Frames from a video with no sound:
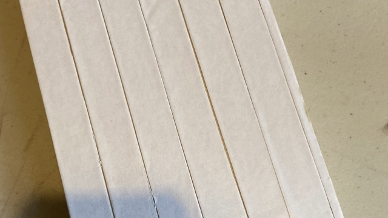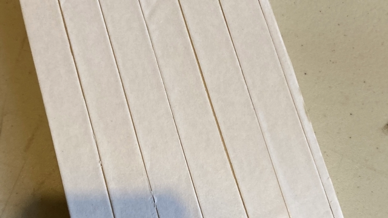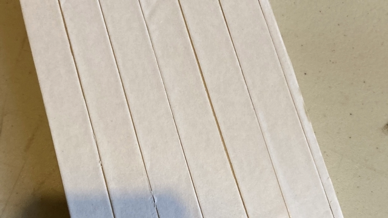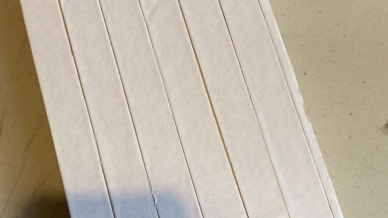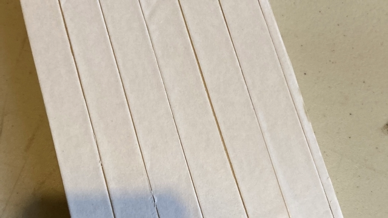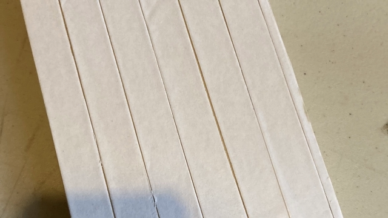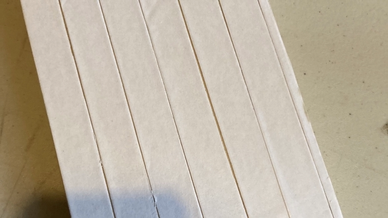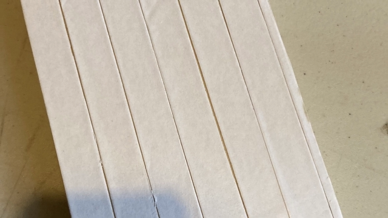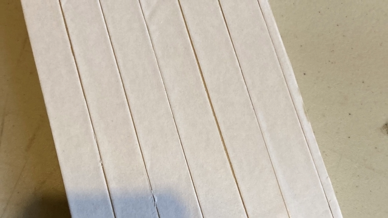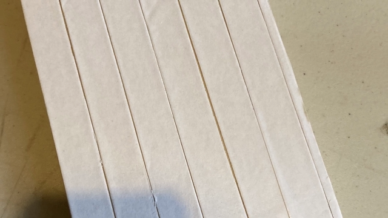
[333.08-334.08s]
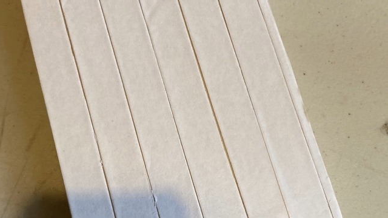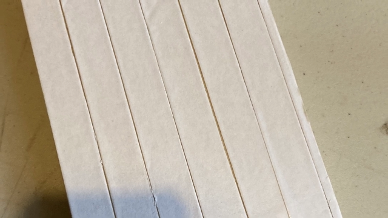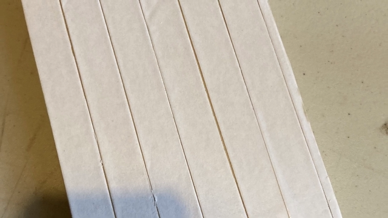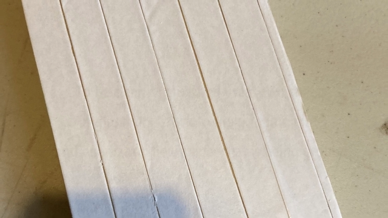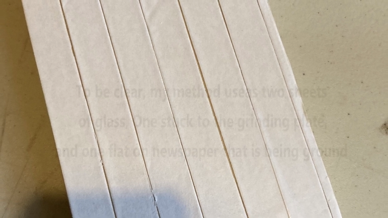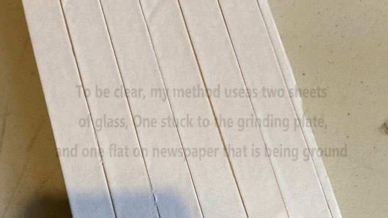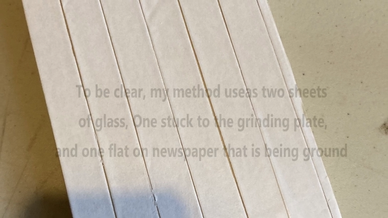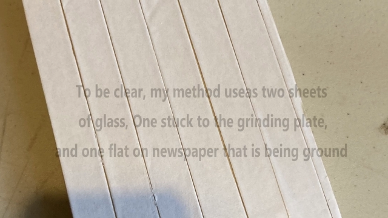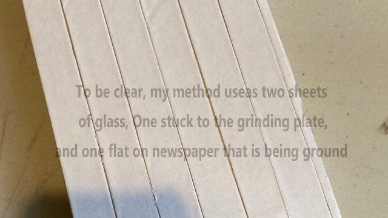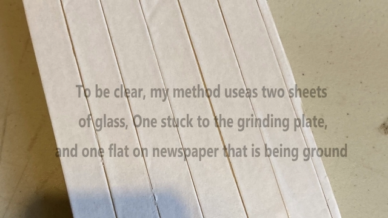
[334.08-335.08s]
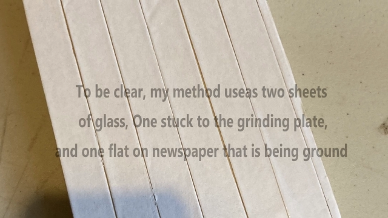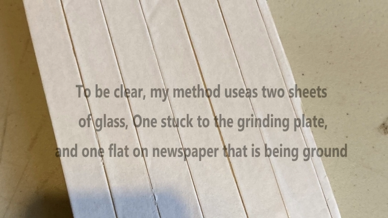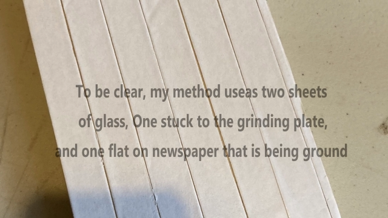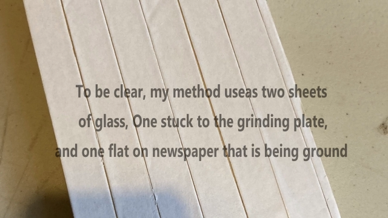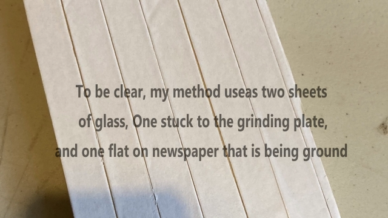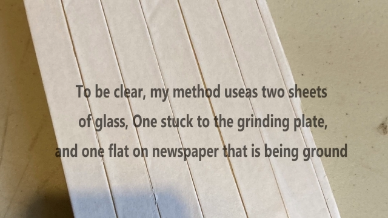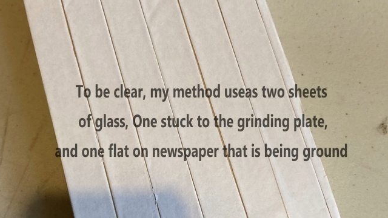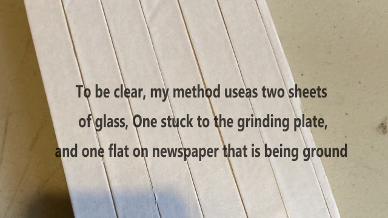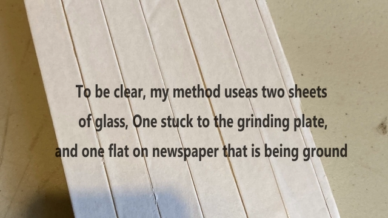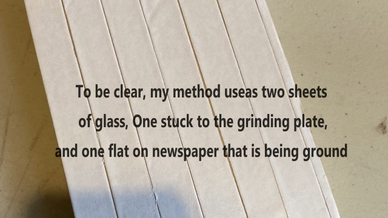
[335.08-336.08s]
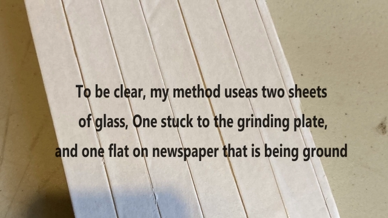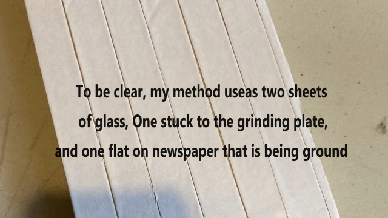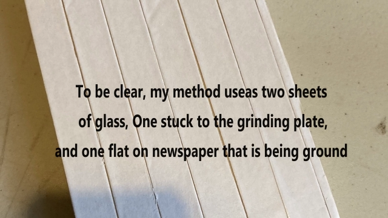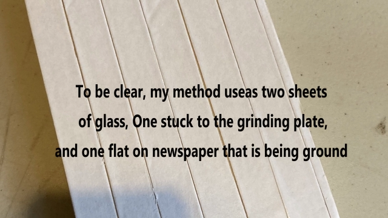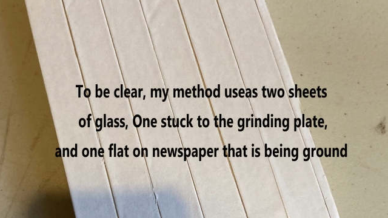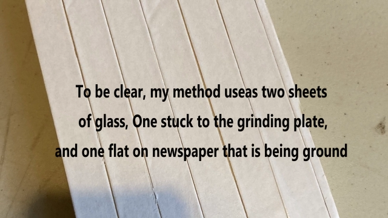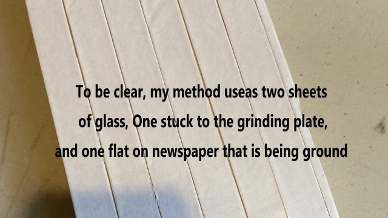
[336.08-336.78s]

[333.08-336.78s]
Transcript: (no speaker visible)